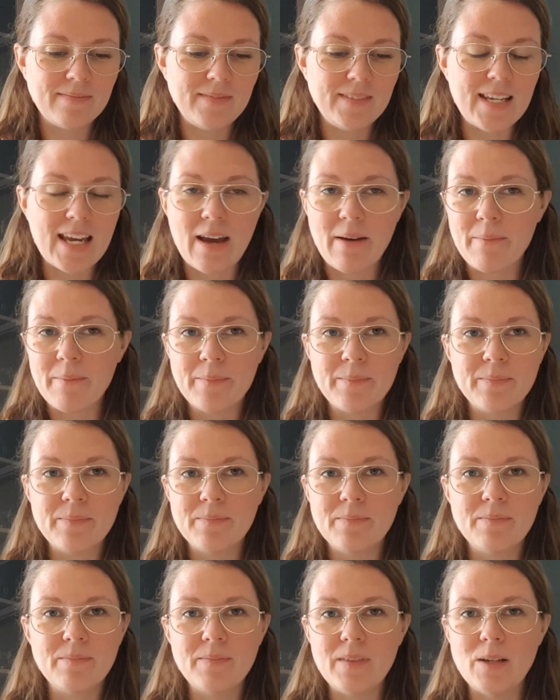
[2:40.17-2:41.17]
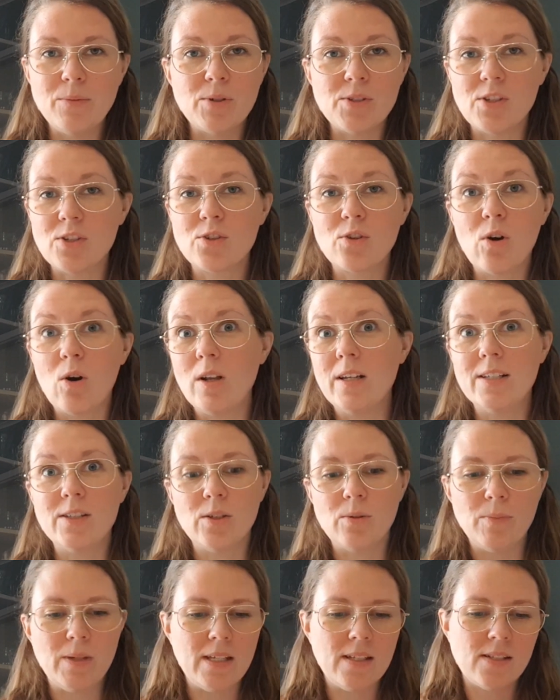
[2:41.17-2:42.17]
yeah, it was just calling
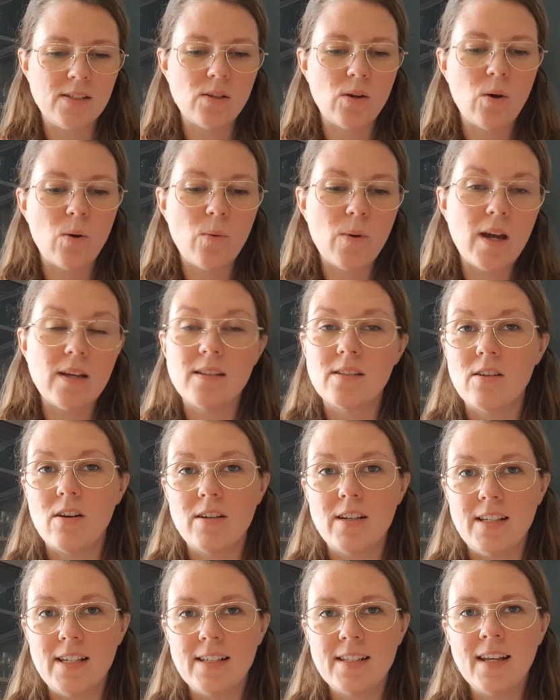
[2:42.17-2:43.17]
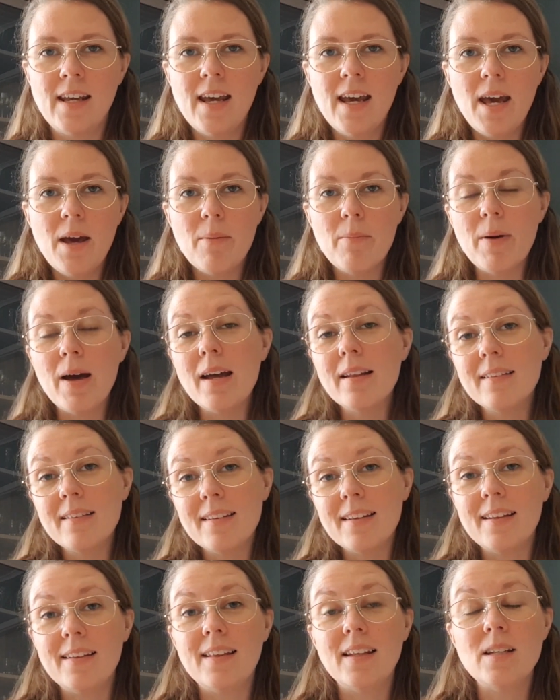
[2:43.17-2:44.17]
to me, so I started it. But
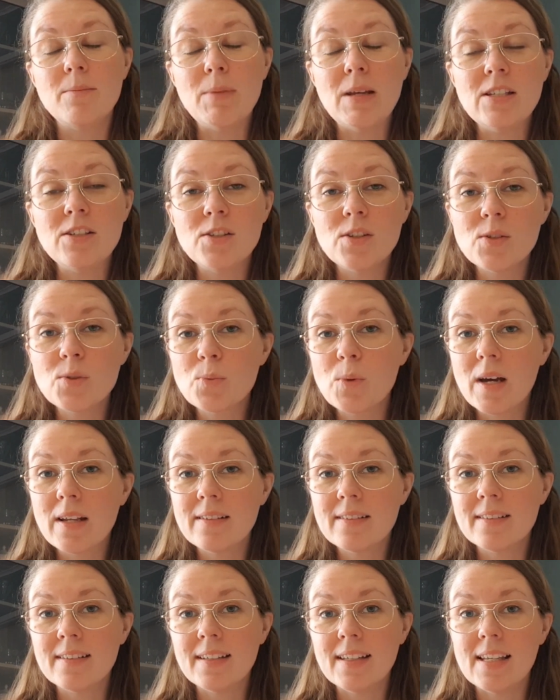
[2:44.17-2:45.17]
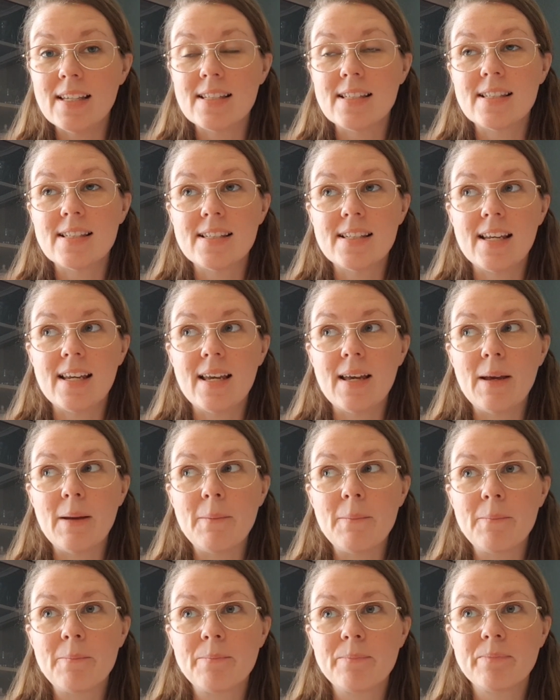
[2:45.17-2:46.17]
the Dimensions one is
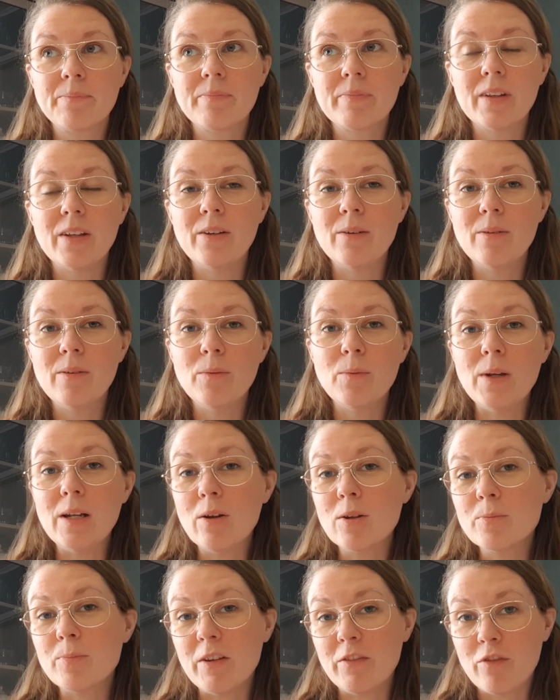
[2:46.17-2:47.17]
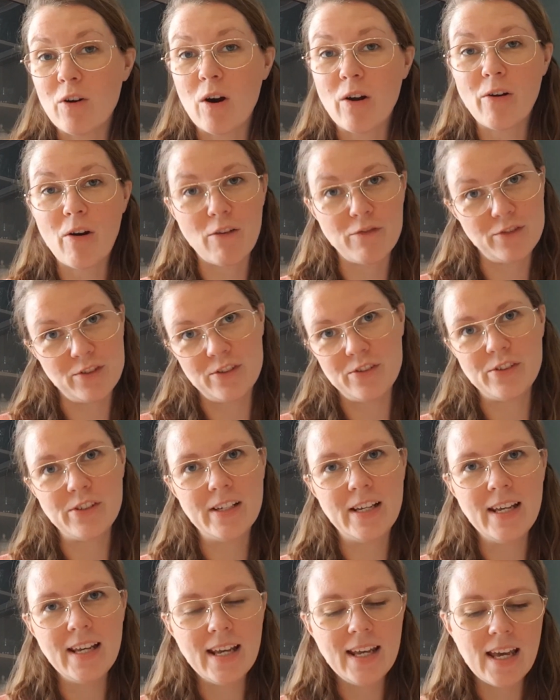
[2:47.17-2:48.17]
will not be far after.
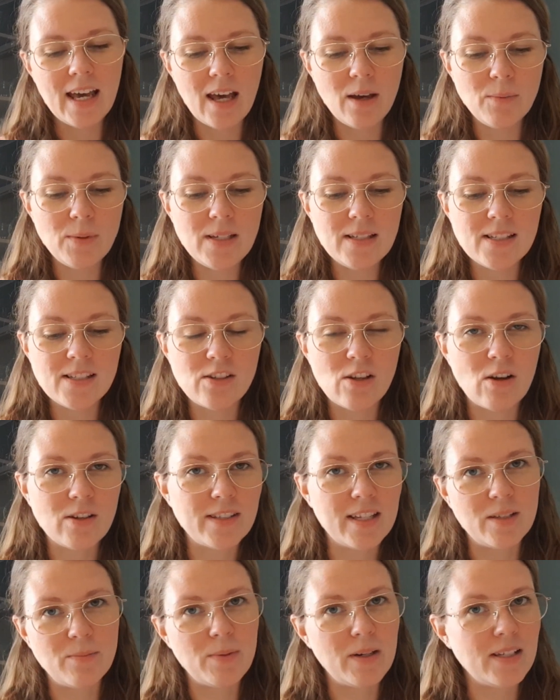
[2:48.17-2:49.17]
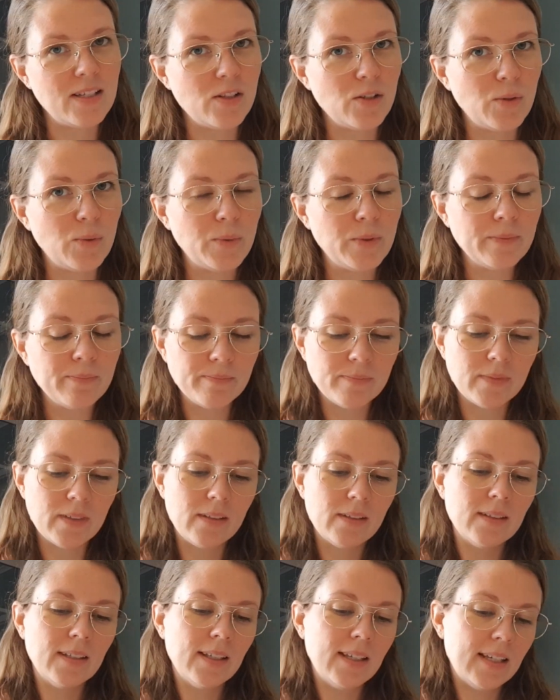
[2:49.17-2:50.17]
I will start that pretty soon
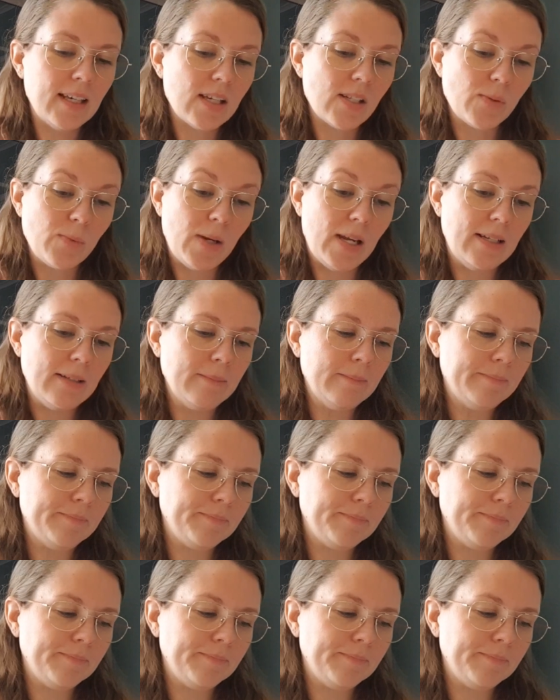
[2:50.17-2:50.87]
as well.